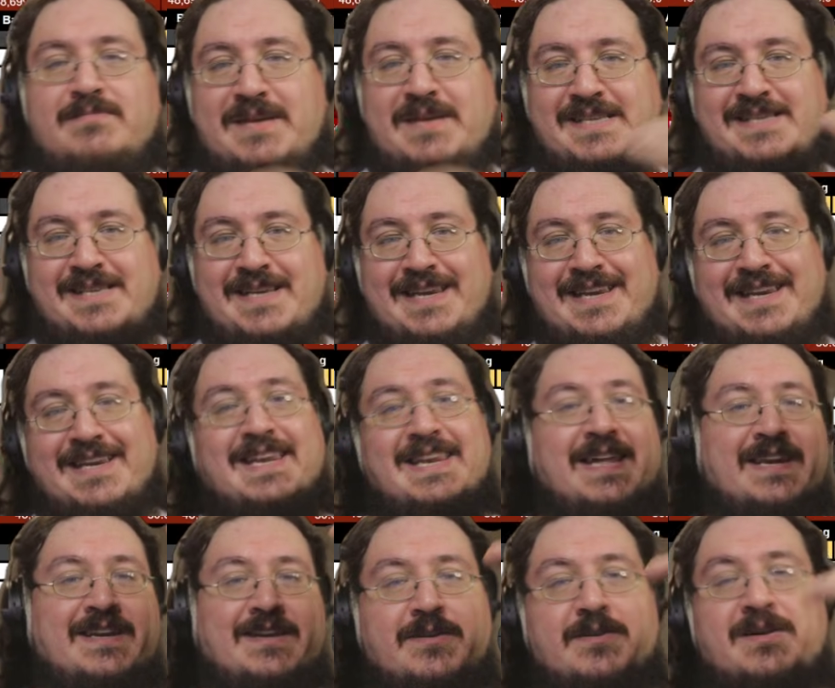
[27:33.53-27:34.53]
basically
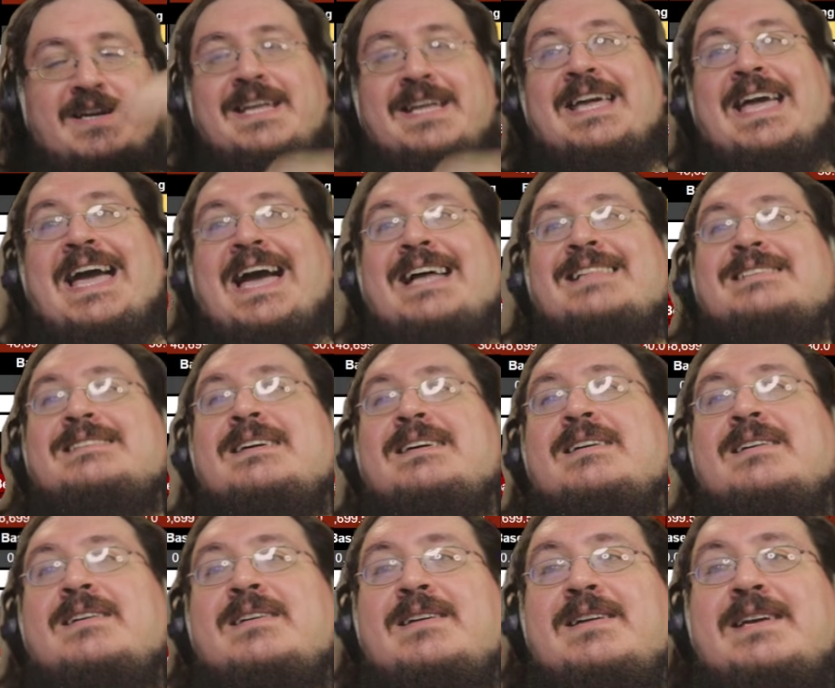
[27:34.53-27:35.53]
linearly add
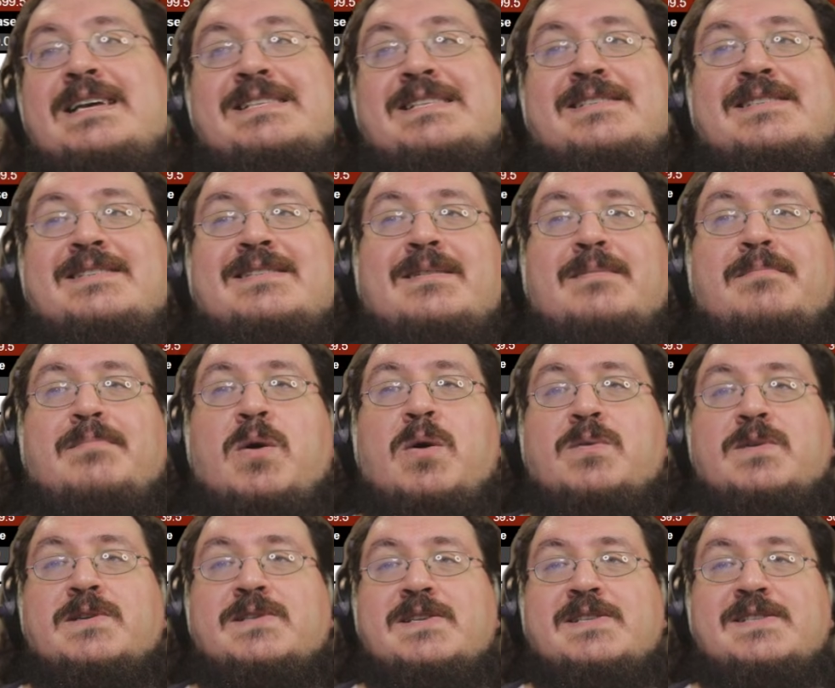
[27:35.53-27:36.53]
its
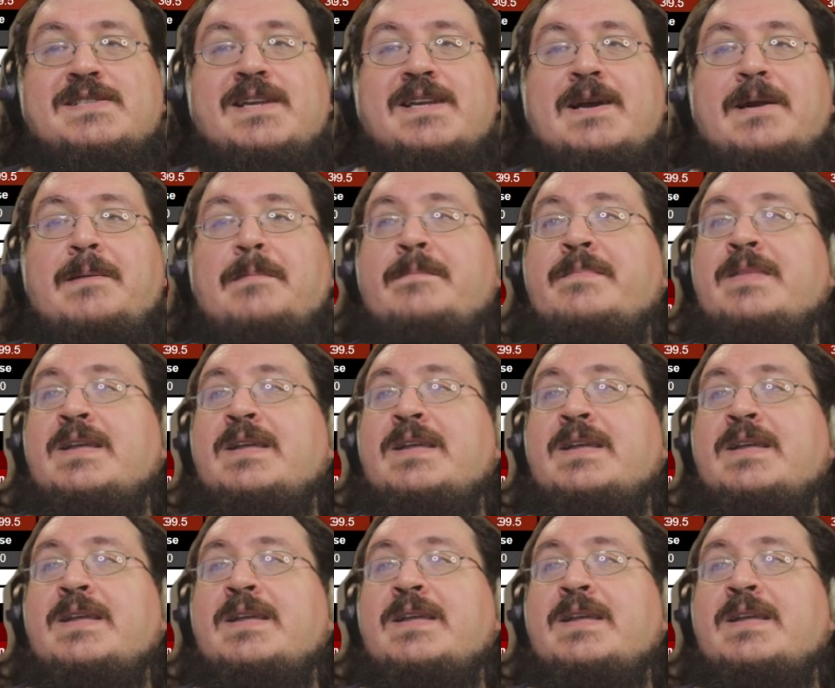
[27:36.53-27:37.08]
bonuses there.